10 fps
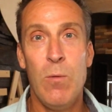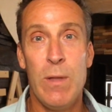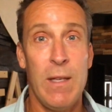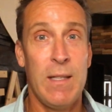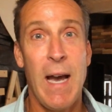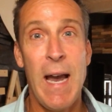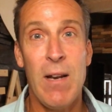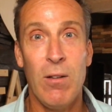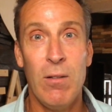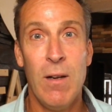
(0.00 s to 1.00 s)
with the
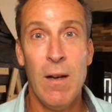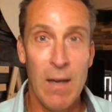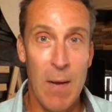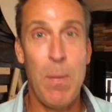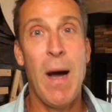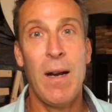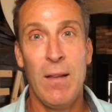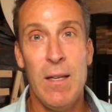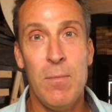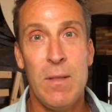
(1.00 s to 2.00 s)
title
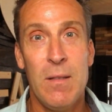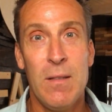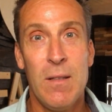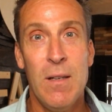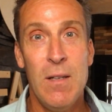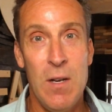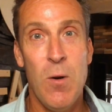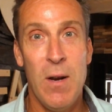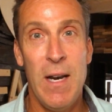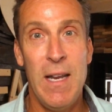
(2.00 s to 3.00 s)
Apocalypse. You know what it